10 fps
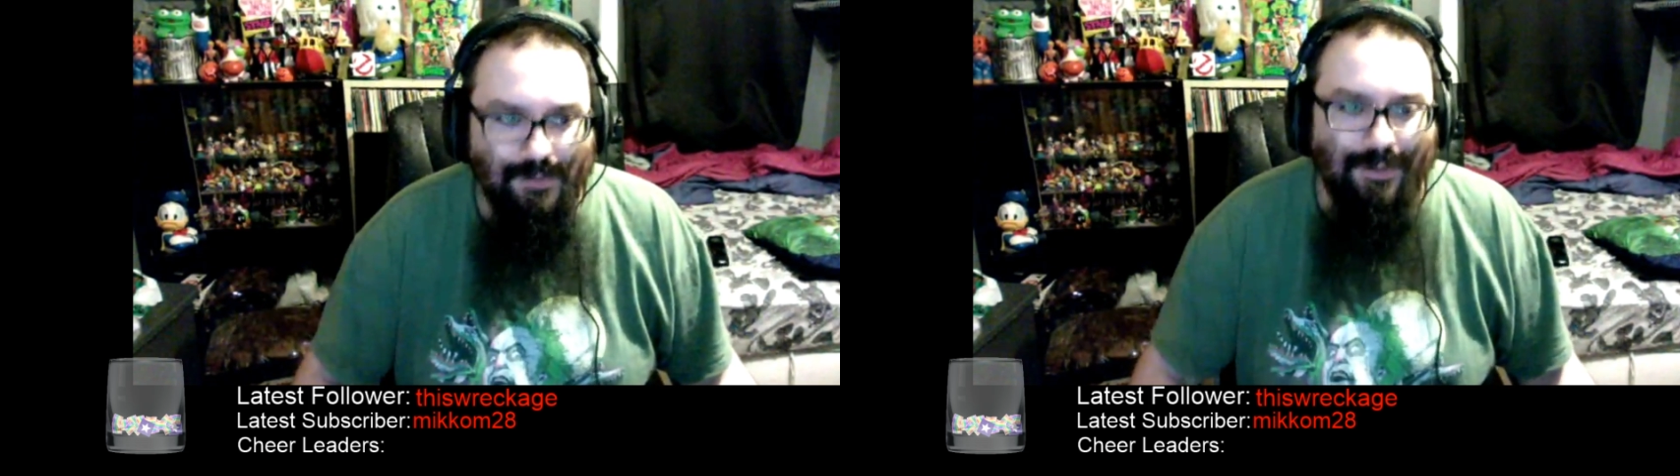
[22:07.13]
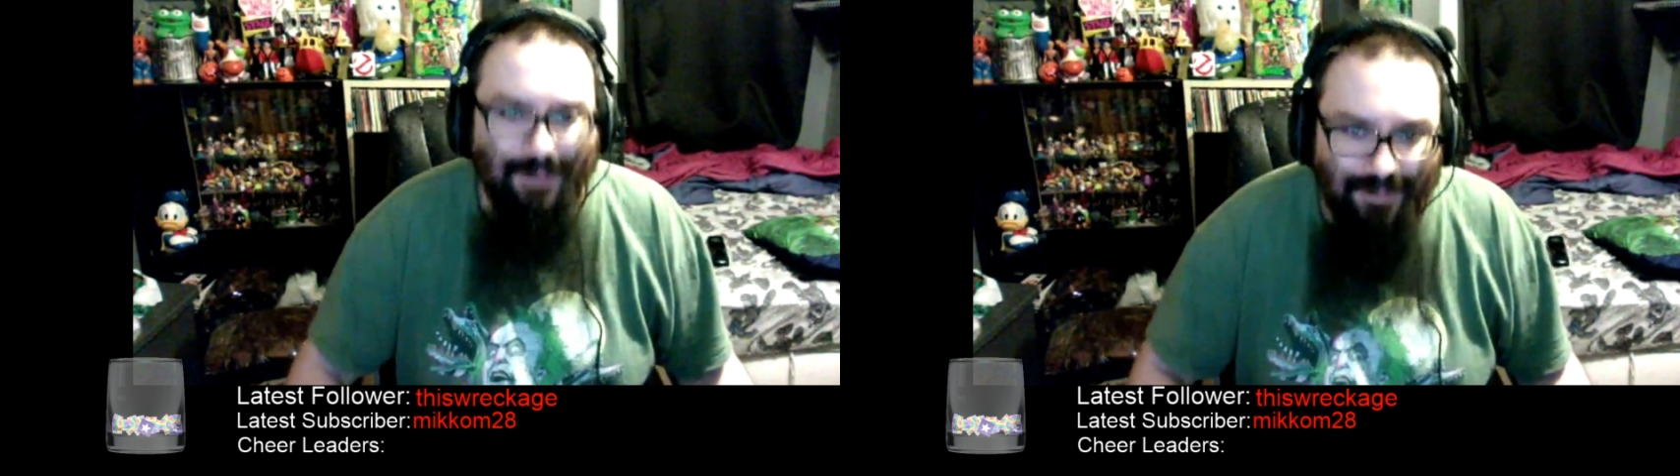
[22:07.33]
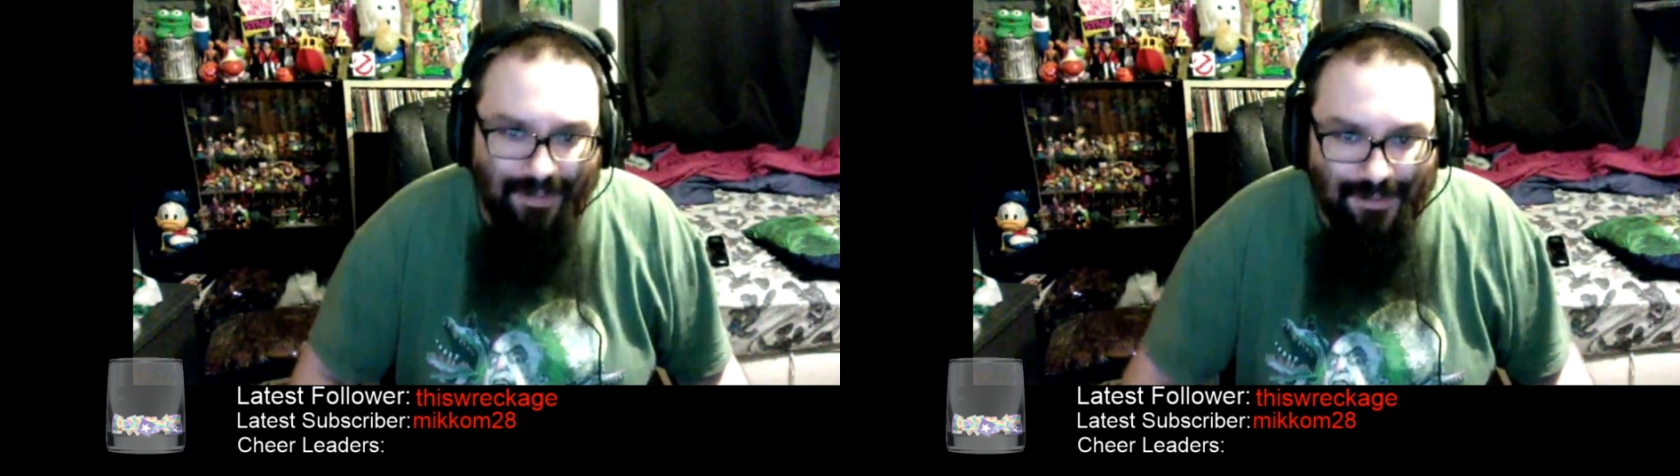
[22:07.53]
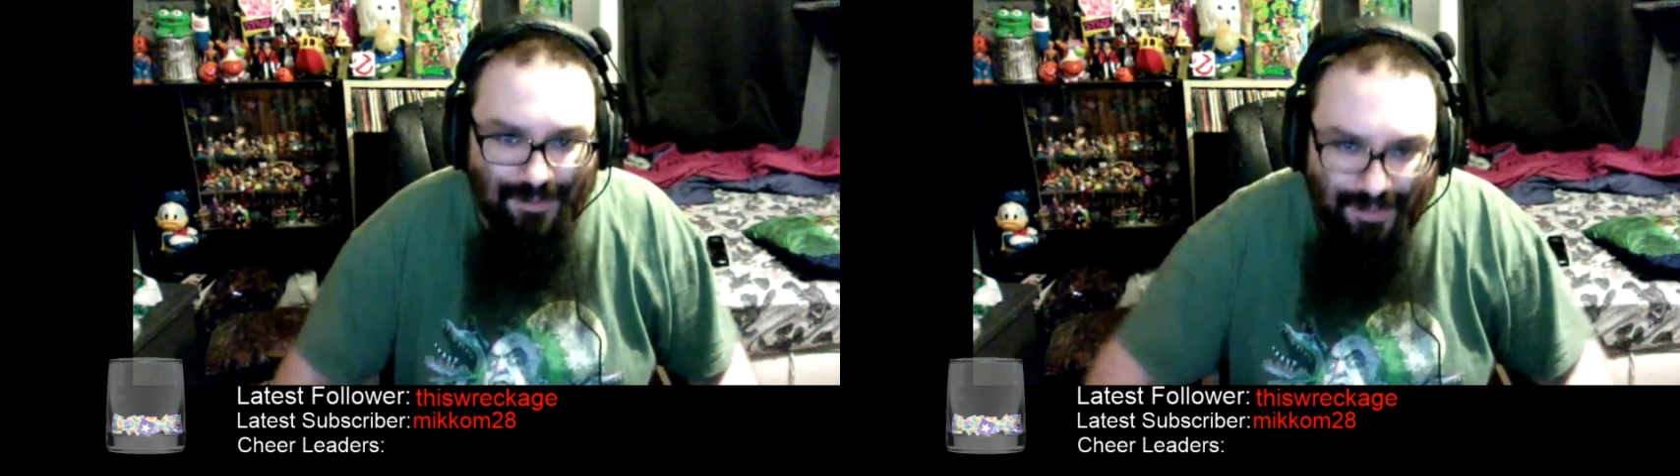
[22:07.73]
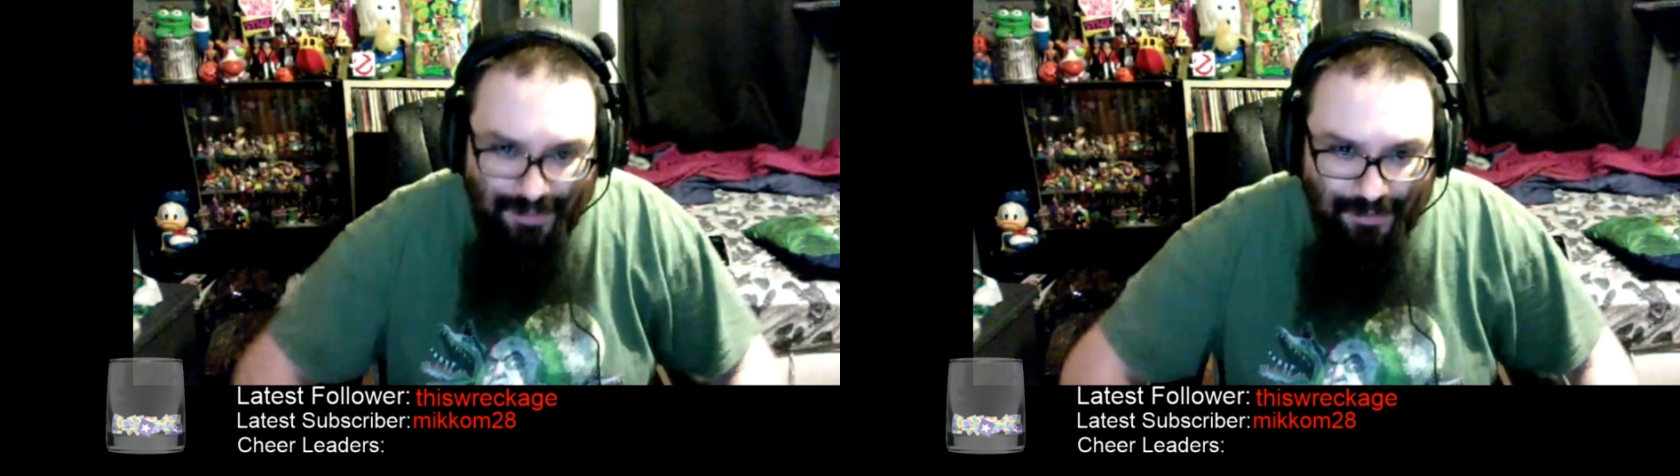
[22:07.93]
clearly gonna try
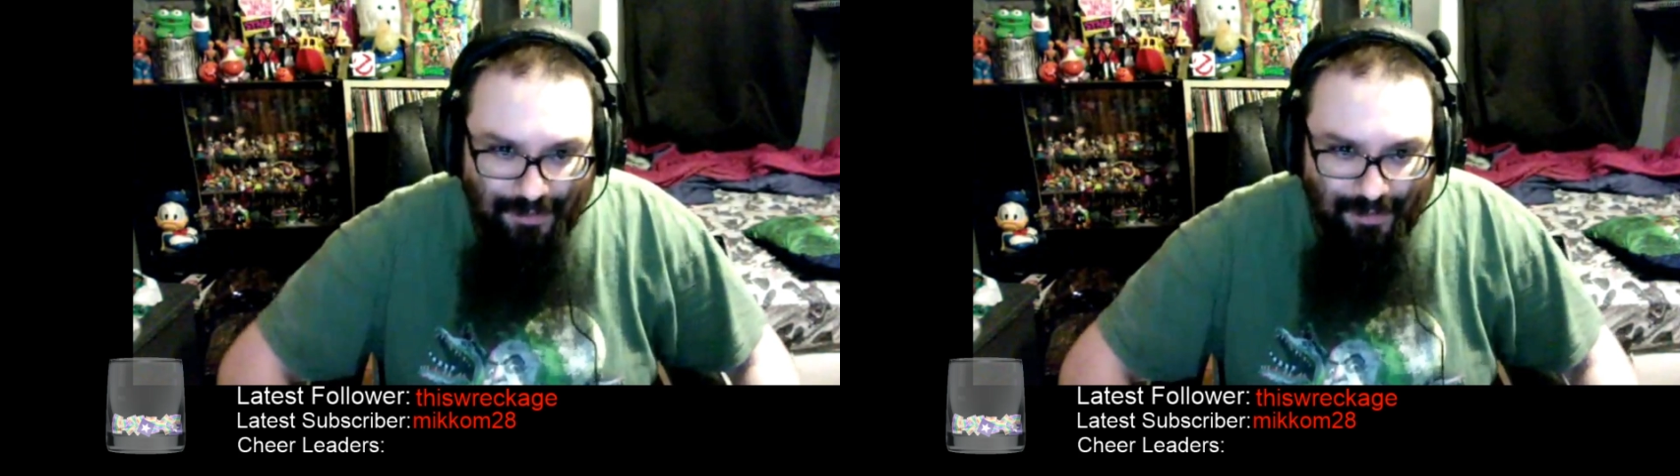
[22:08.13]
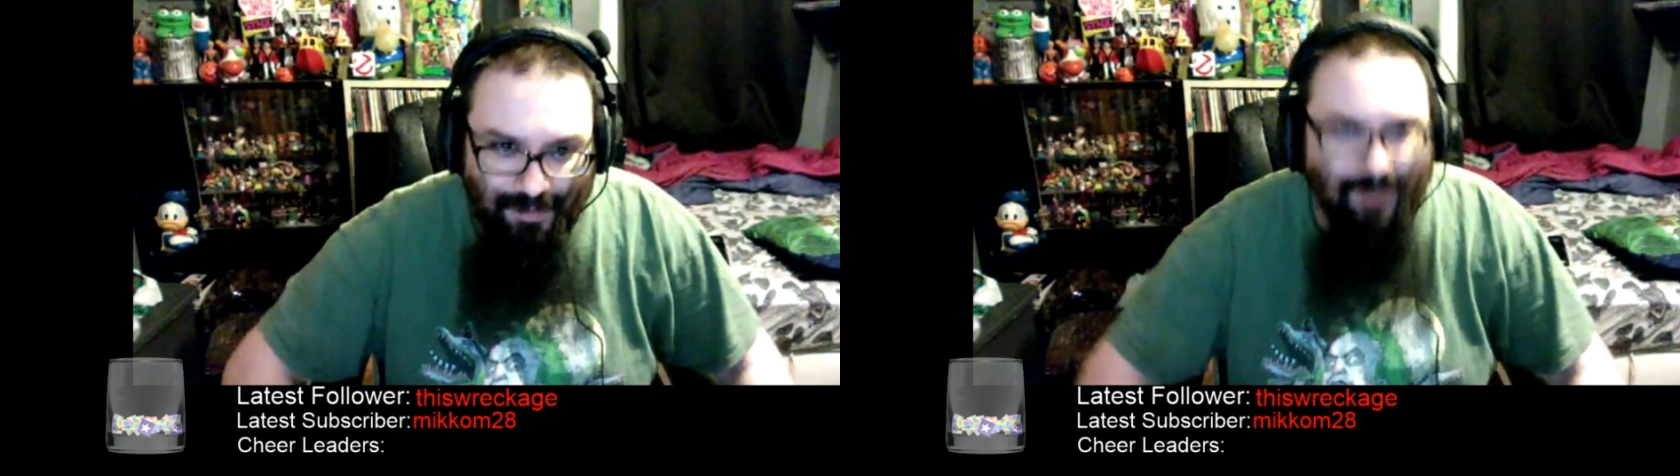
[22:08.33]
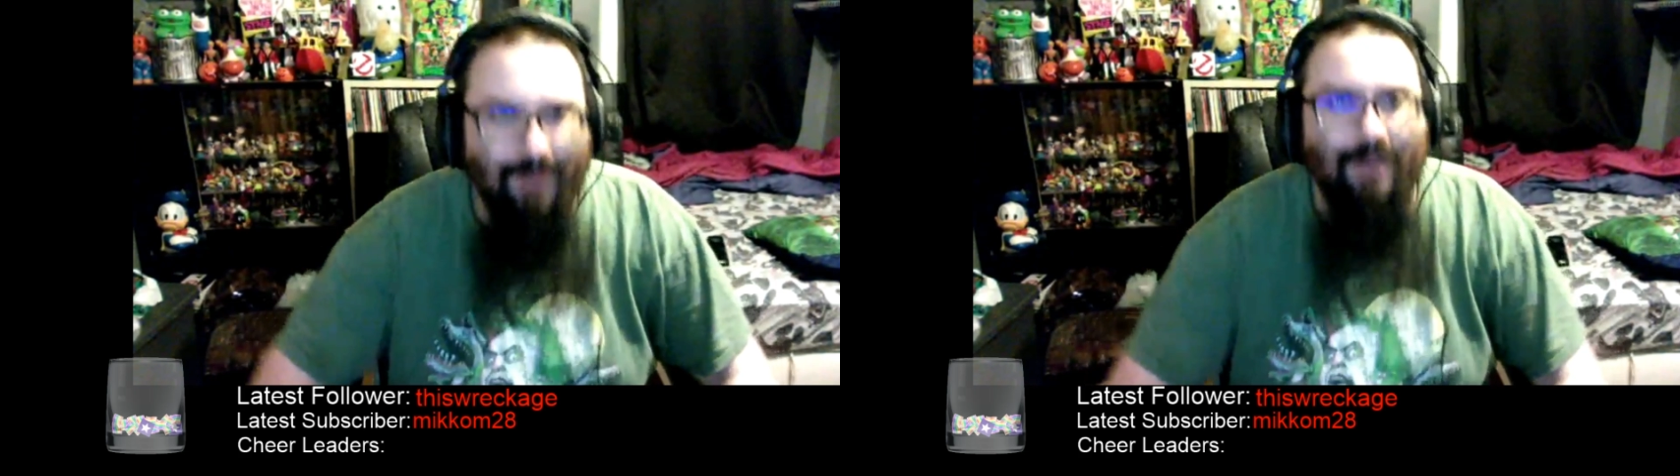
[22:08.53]
to kill you later,